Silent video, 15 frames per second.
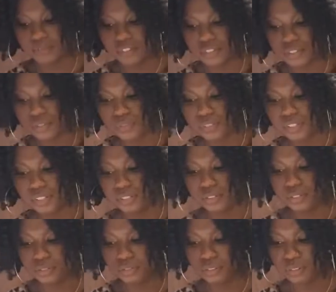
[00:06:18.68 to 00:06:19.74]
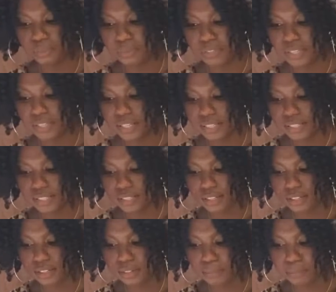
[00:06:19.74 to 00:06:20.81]
just going to open this
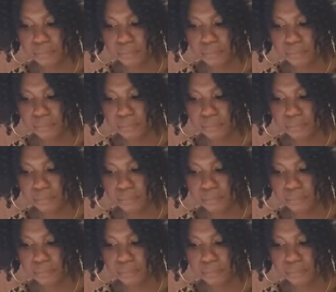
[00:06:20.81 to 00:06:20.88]
up.